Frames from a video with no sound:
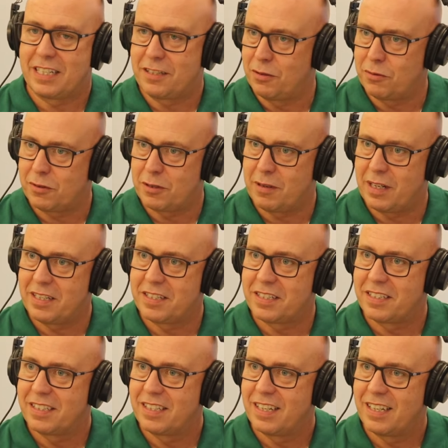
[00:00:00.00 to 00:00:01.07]
they talk to
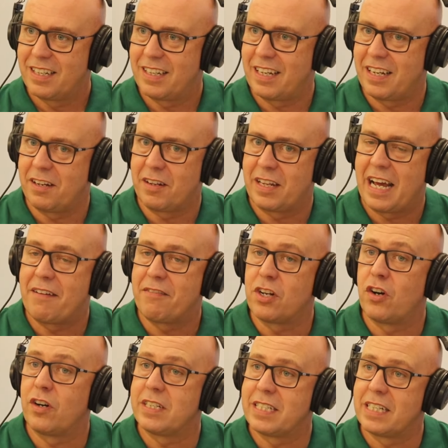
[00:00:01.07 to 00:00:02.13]
us, they, you know, they have an
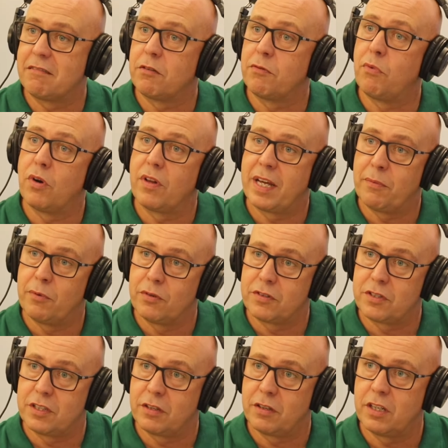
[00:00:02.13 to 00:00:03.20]
idea of what they want to do.